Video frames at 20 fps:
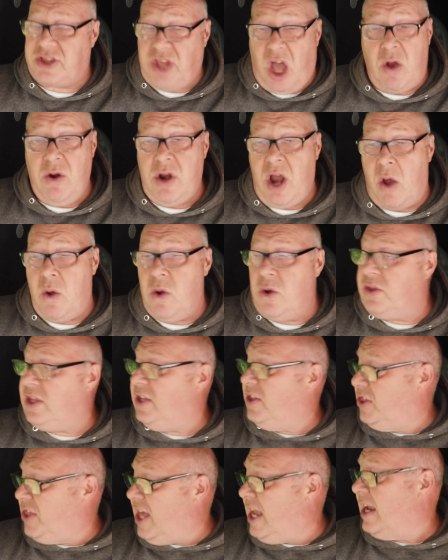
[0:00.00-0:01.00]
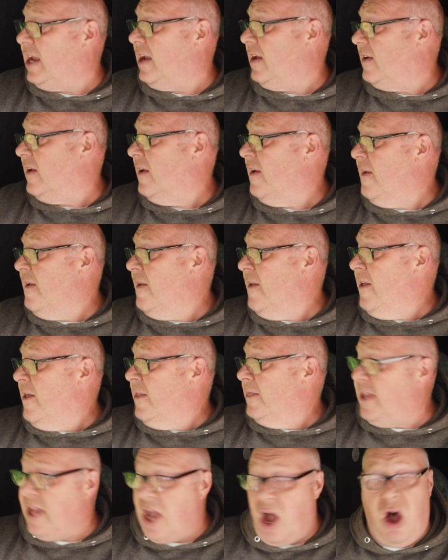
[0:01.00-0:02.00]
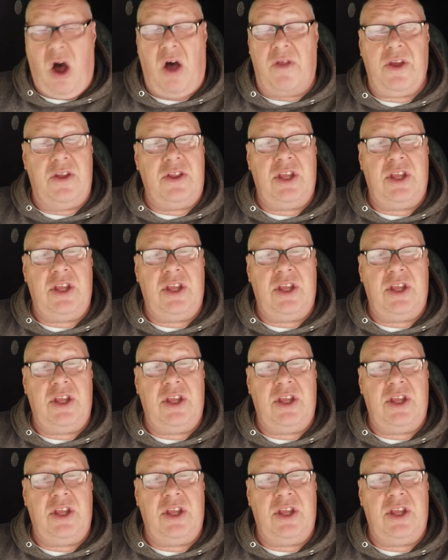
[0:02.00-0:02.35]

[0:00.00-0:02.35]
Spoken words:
I don't know who they think they are,